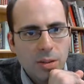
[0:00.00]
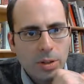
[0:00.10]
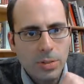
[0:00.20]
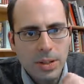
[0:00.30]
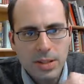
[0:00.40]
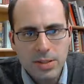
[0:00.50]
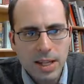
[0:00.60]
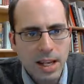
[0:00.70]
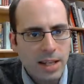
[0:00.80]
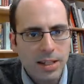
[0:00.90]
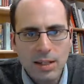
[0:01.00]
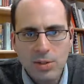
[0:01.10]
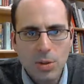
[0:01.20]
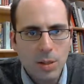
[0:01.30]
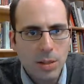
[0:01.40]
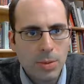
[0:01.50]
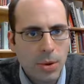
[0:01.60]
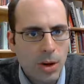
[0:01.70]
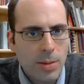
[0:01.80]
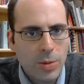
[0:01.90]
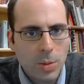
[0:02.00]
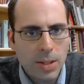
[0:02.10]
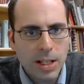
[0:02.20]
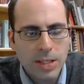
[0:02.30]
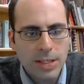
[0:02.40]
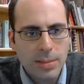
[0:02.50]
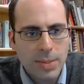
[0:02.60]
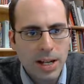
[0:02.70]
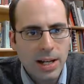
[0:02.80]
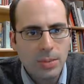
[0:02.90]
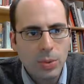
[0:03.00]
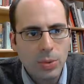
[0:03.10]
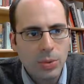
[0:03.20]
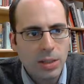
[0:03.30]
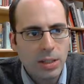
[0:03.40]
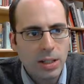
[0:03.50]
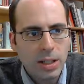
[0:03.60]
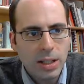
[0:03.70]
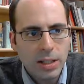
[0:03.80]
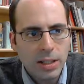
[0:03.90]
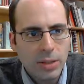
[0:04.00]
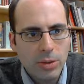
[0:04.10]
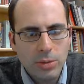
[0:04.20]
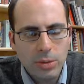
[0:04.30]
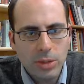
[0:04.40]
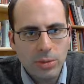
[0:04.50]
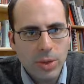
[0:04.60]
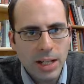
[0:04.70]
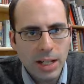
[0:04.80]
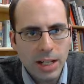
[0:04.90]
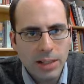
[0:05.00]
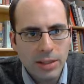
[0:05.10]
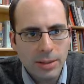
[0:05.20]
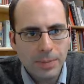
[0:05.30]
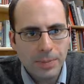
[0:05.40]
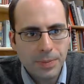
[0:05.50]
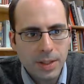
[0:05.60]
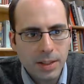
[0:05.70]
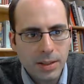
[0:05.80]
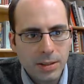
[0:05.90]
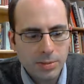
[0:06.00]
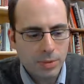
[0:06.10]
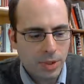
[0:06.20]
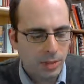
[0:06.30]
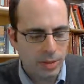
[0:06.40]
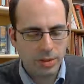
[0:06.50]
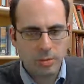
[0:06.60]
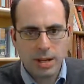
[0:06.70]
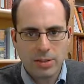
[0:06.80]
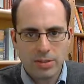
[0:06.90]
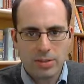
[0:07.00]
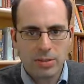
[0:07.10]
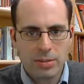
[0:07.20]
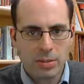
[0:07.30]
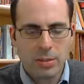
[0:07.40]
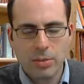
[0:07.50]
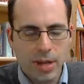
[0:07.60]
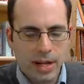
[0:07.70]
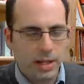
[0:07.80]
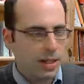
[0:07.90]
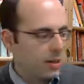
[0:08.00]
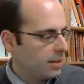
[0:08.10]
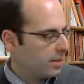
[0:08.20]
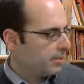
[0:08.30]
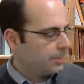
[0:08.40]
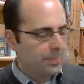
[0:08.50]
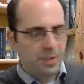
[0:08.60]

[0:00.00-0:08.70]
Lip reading: whether because they had like too many programs open at the same time, or they were writing on a with their mouse. They were writing on